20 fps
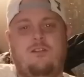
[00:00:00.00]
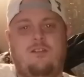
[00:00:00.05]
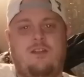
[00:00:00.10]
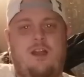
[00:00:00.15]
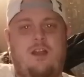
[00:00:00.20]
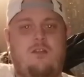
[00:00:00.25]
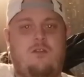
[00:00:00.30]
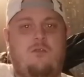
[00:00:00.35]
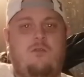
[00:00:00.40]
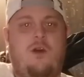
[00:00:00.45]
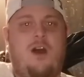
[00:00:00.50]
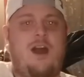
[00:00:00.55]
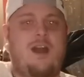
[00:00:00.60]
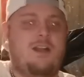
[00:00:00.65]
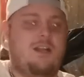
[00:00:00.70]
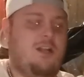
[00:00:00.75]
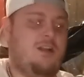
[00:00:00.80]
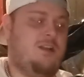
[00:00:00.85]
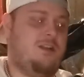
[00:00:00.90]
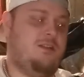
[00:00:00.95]
dollar watch.
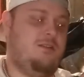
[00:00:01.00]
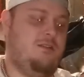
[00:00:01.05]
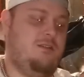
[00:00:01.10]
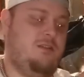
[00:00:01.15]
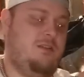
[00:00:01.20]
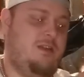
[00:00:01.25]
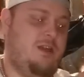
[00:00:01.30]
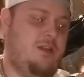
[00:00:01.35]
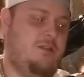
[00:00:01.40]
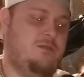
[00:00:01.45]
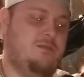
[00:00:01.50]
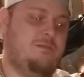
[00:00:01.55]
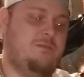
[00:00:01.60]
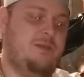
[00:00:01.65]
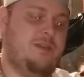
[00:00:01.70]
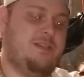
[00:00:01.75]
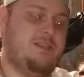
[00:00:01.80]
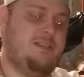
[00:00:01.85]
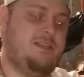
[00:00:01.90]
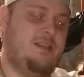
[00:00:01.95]
And it was
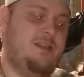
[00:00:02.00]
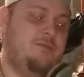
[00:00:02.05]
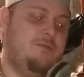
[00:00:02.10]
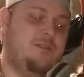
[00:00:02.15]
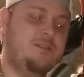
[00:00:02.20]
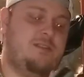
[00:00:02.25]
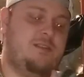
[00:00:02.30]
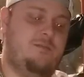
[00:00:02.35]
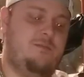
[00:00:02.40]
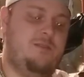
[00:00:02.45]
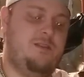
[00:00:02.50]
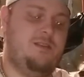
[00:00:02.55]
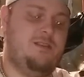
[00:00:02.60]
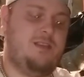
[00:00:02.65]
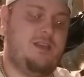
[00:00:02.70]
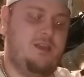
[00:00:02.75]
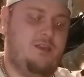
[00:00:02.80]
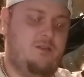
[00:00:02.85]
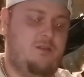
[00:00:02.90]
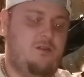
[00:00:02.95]
mixed in with somebody's
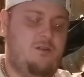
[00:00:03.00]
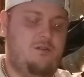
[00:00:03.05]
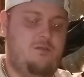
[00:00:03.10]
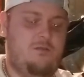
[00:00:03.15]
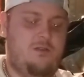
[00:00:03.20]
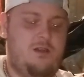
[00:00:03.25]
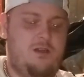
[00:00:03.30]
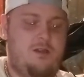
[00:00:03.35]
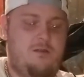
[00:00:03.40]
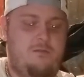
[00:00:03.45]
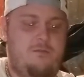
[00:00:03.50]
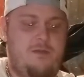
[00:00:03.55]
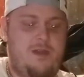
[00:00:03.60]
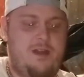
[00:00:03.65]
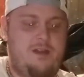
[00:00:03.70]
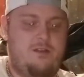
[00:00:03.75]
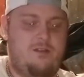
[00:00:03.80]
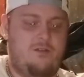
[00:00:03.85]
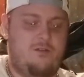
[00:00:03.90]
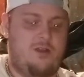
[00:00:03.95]
like old uh,
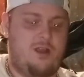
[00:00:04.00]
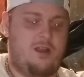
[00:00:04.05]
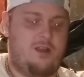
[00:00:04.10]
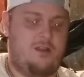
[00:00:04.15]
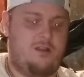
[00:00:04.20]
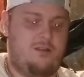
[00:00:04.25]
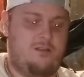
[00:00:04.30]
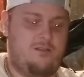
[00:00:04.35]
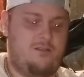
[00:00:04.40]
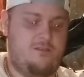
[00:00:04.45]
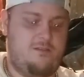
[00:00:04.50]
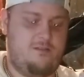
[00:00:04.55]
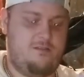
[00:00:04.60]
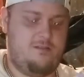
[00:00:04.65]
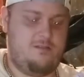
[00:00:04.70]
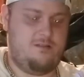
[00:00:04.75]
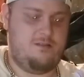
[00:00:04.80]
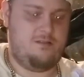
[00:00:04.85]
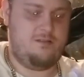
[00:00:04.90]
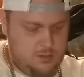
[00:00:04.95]
medical records.
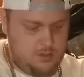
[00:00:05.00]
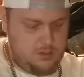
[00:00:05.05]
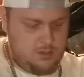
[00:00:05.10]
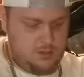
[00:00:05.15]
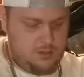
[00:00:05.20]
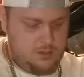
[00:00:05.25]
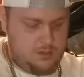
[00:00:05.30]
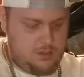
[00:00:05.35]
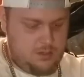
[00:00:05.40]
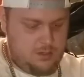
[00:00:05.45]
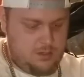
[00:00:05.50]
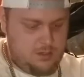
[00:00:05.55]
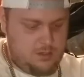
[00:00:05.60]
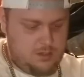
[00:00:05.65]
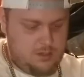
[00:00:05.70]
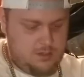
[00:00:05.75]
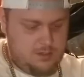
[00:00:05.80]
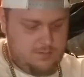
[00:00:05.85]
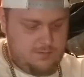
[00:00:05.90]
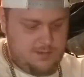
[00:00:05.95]

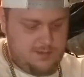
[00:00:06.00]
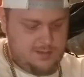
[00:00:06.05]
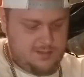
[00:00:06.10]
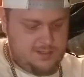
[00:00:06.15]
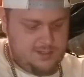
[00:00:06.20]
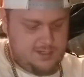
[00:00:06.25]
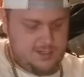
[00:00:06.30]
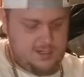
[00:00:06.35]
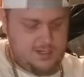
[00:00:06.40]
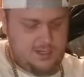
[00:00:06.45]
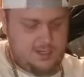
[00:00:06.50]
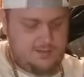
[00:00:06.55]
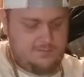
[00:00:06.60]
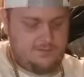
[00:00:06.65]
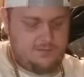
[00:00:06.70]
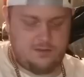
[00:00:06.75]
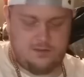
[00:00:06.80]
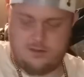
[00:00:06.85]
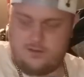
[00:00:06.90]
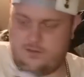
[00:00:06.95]
Uh, let's see, the gift
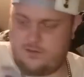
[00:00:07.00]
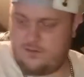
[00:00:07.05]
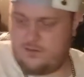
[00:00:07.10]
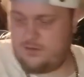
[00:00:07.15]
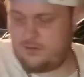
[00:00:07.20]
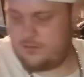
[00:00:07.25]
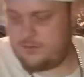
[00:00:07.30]
cards.